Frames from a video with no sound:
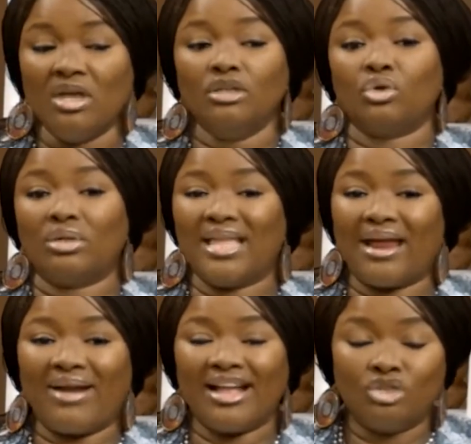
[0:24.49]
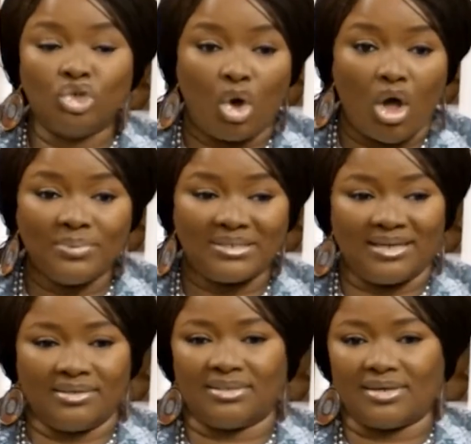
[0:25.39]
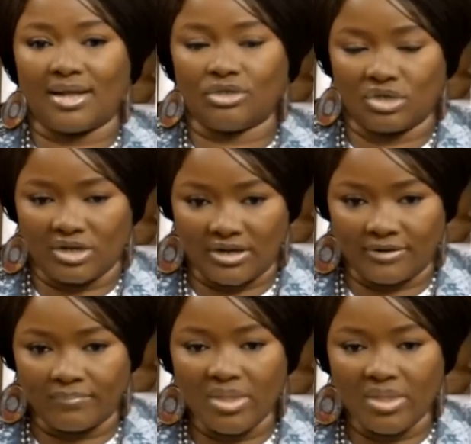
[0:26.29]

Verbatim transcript: So there are jobs internationally.